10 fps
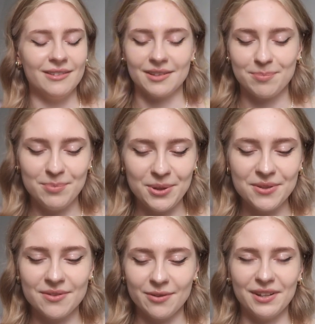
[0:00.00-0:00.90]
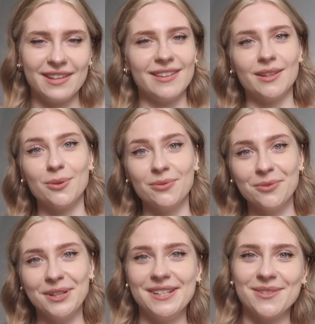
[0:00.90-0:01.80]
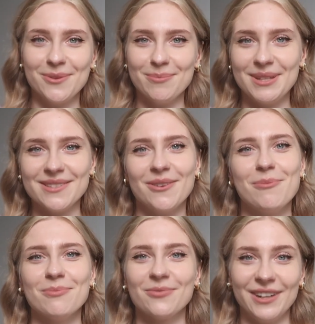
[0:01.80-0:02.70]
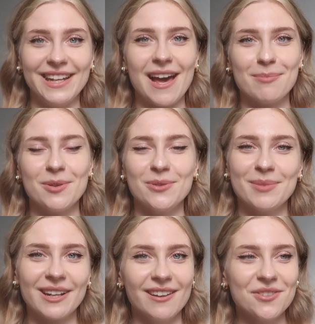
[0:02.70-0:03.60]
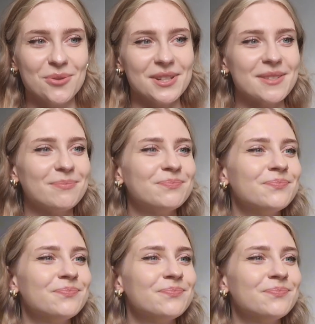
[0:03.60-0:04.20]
looks beautiful, and I think it will really suit me, so I'm really happy with my colour choice.